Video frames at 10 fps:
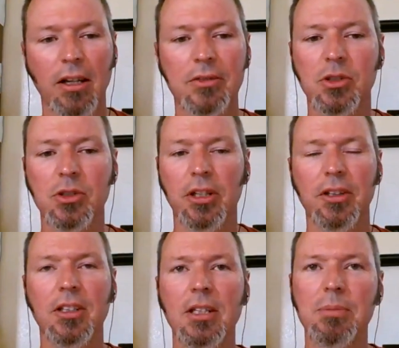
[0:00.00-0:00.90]
love story
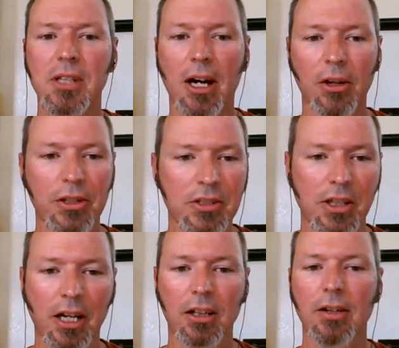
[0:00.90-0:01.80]
in the deep south, is
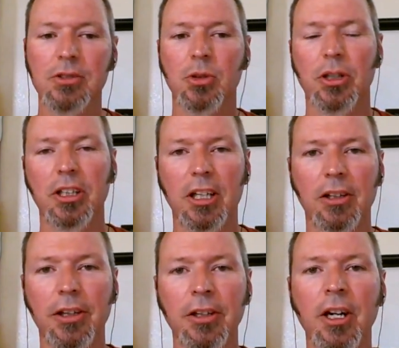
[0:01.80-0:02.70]
not a love story in
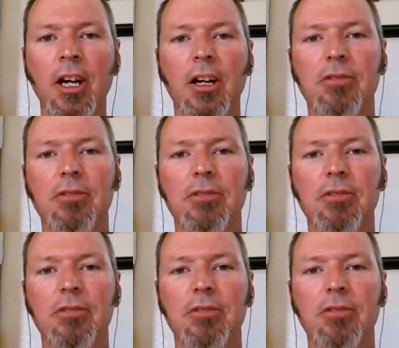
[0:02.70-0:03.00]
England.